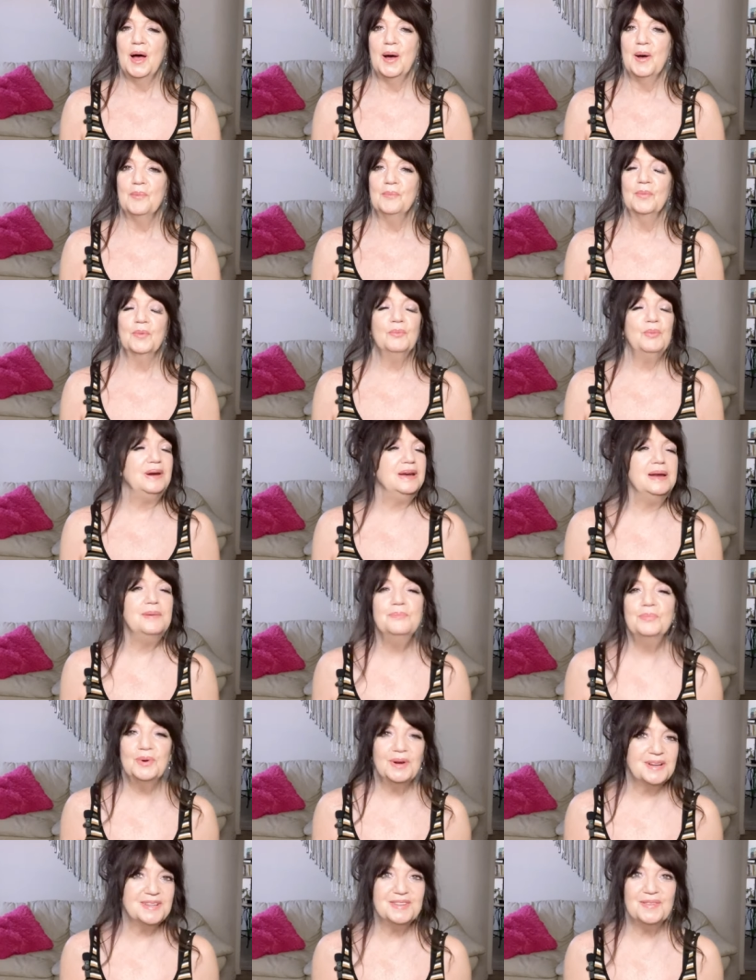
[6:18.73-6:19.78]
um,
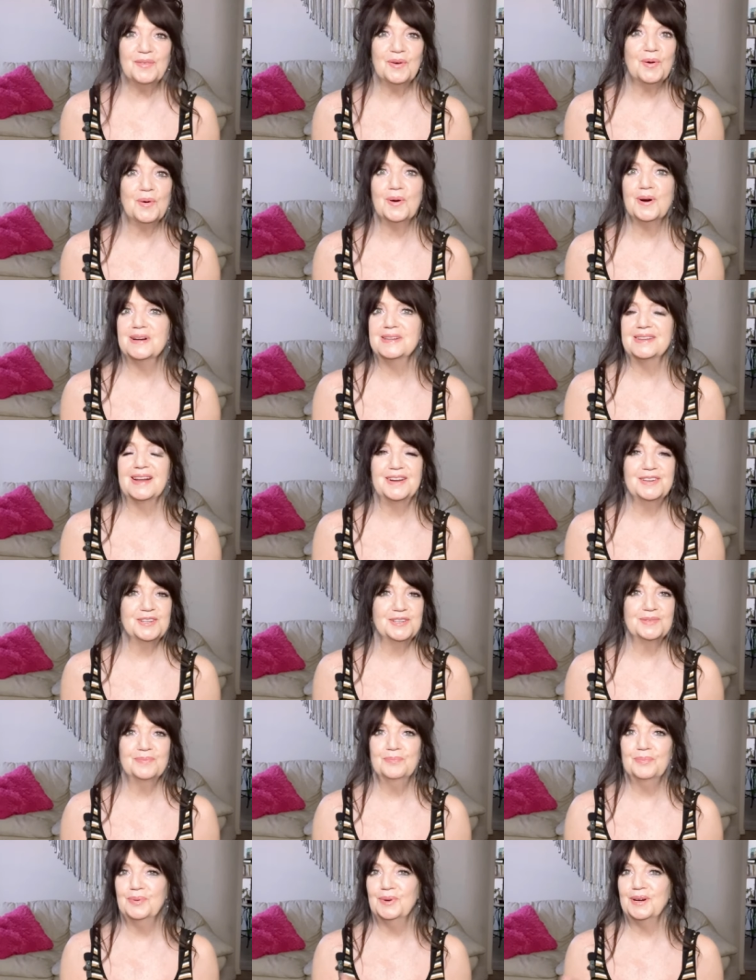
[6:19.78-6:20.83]
reading books, of course, like
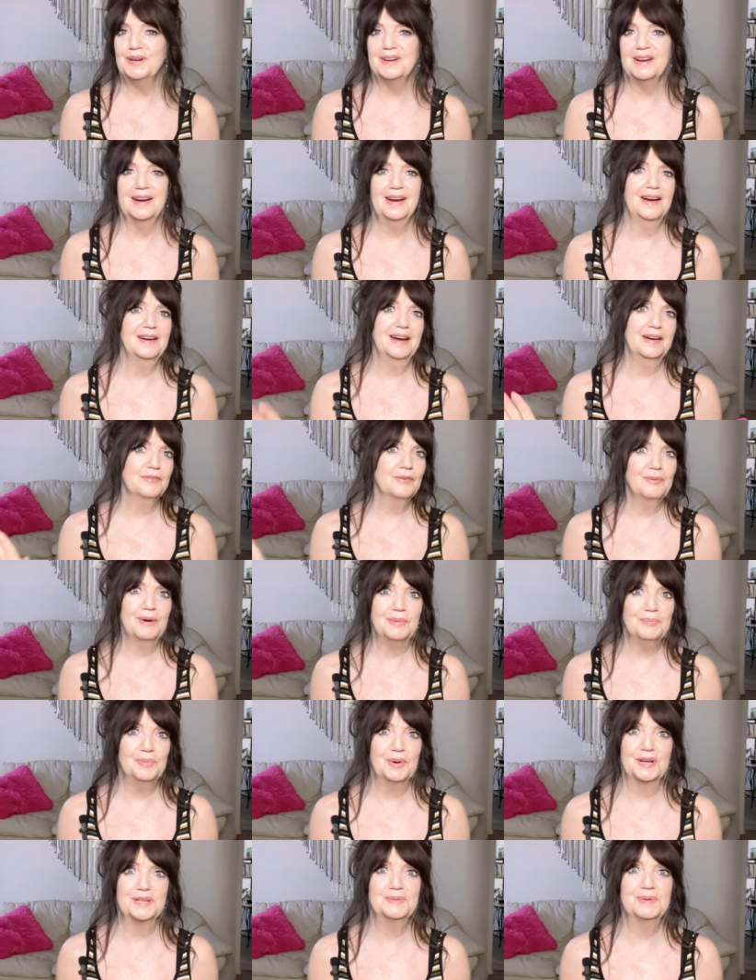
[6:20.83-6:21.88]
just book, and I never
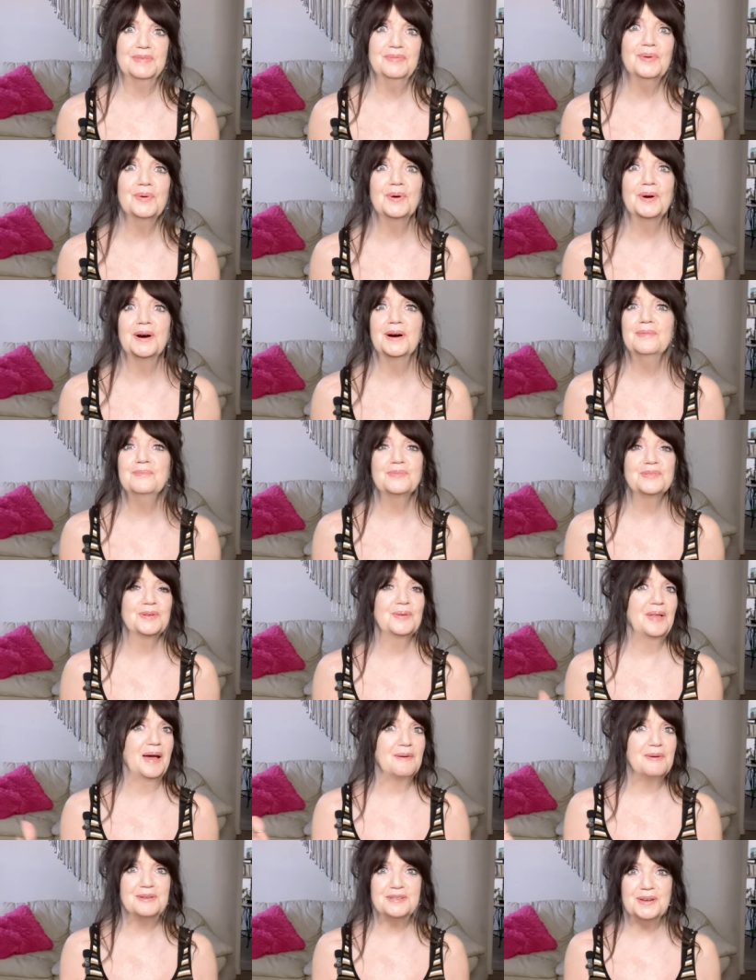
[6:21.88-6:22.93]
read books before,
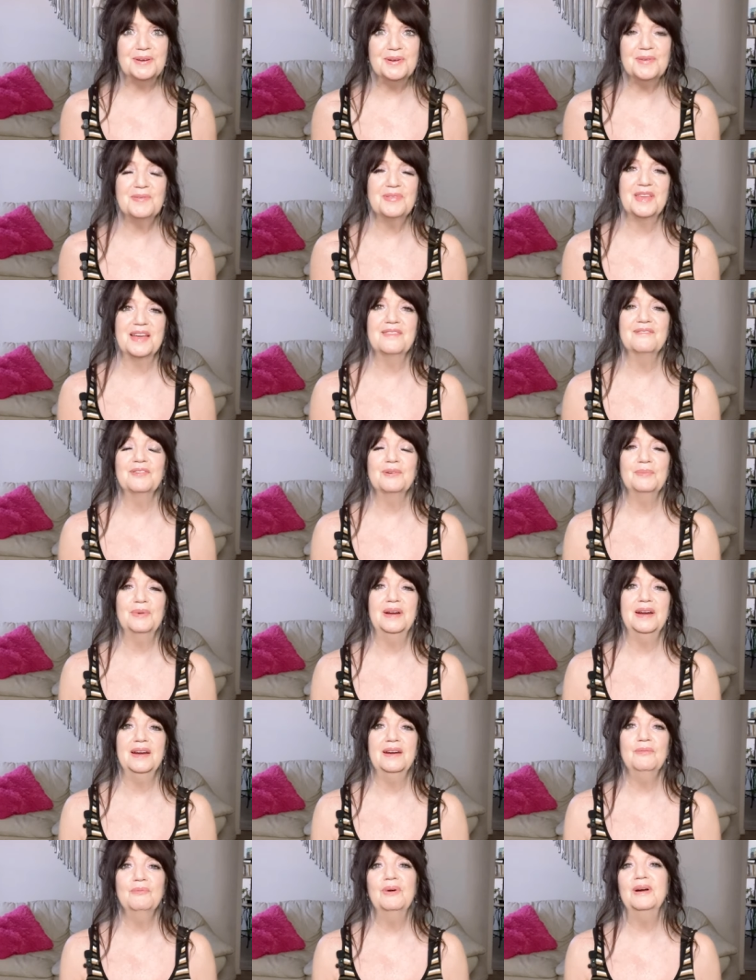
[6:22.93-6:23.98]
so that was a new thing for
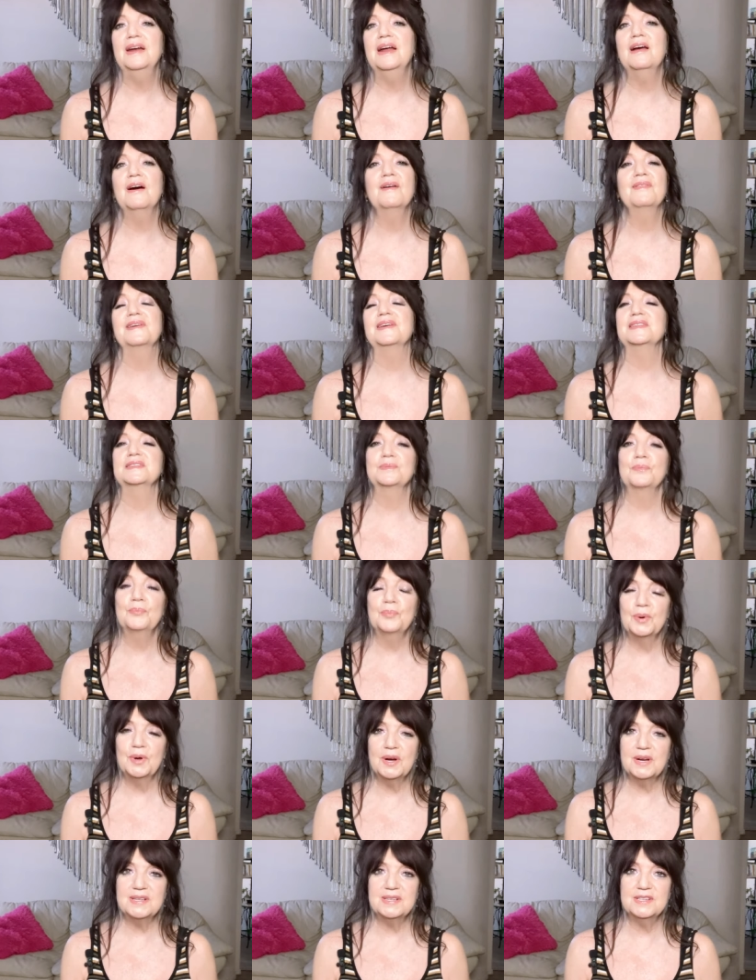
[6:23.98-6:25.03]
me, reading all these
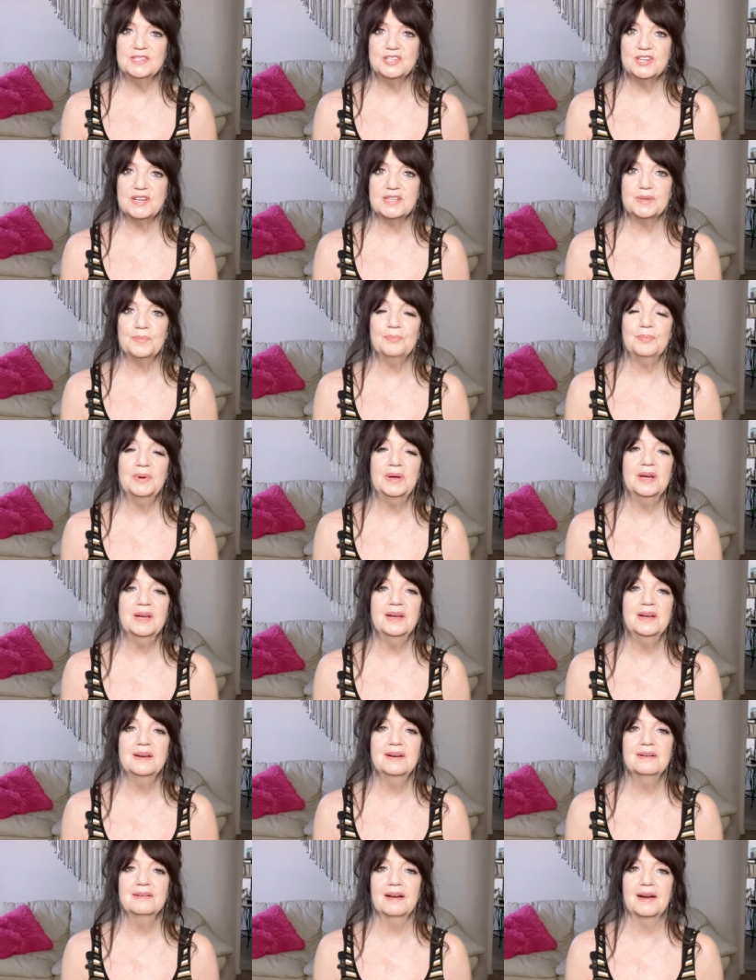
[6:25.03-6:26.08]
books and just
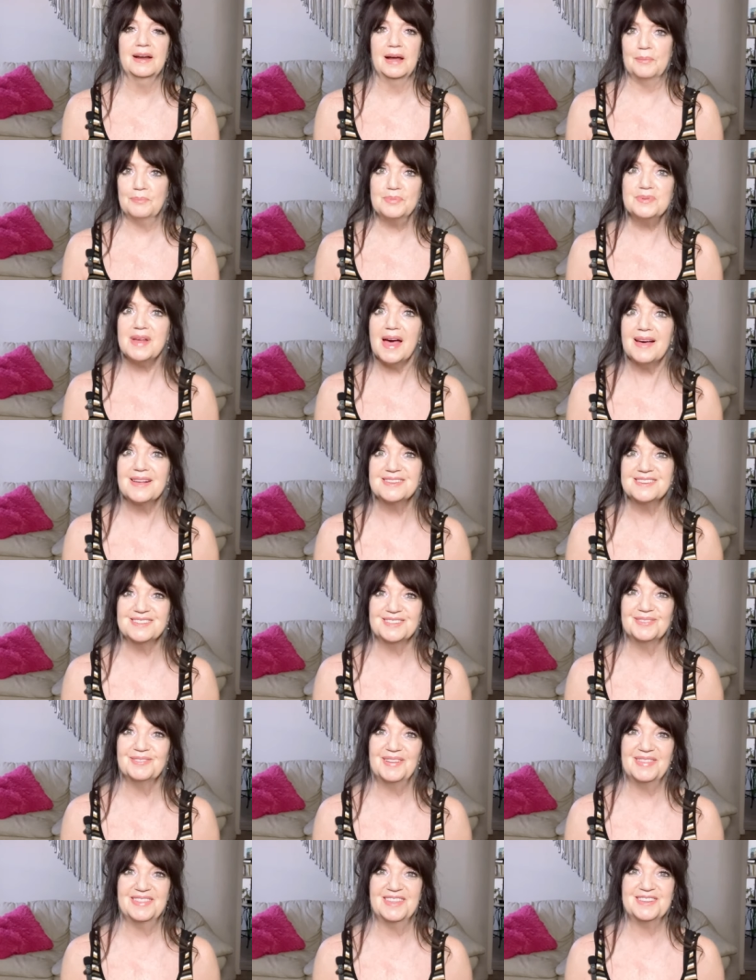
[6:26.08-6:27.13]
being like obsessed
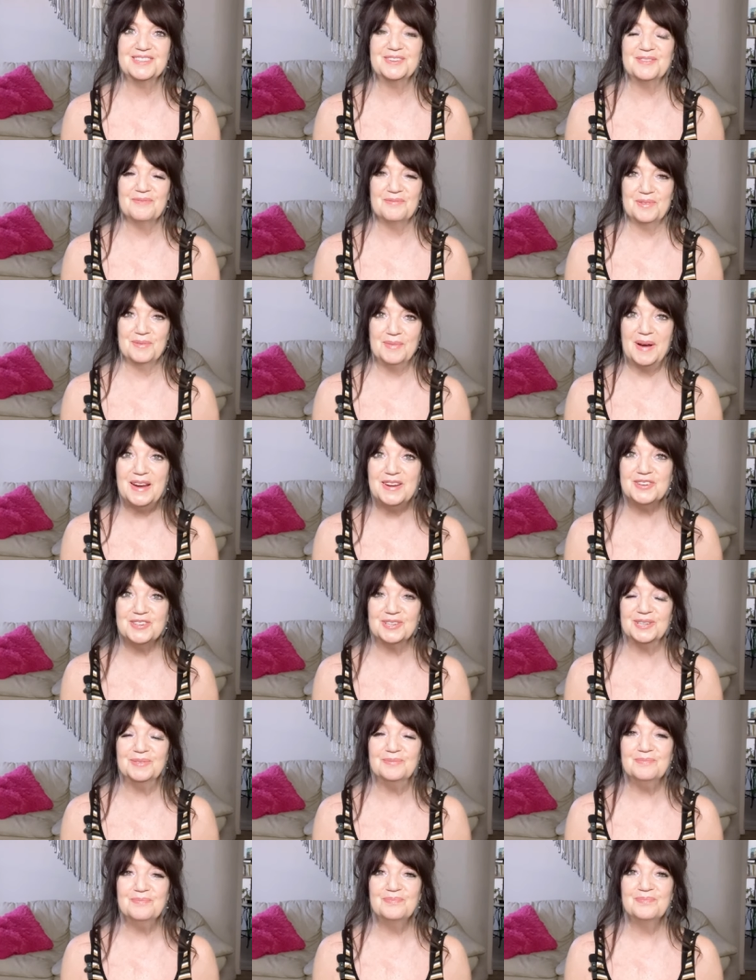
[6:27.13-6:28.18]
with this
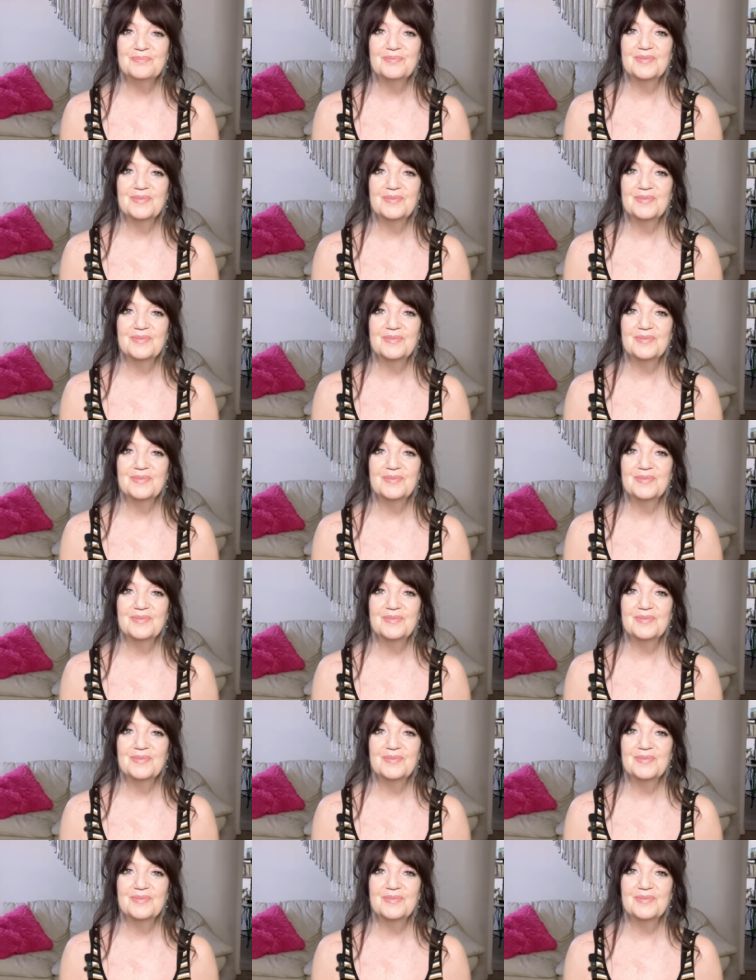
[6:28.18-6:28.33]
information.